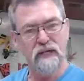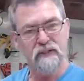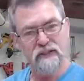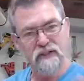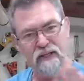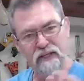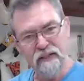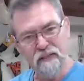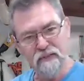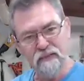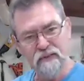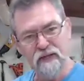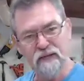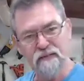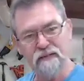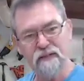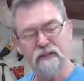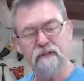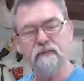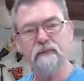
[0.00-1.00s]
Send some
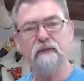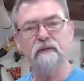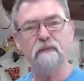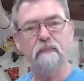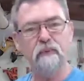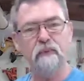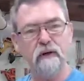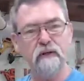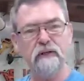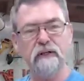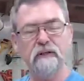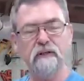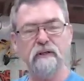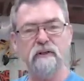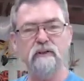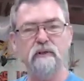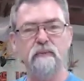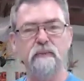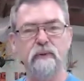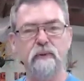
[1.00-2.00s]
stuff into me, the project
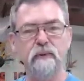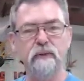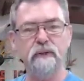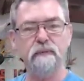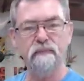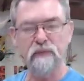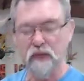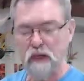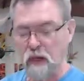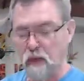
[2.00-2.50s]
that you're building.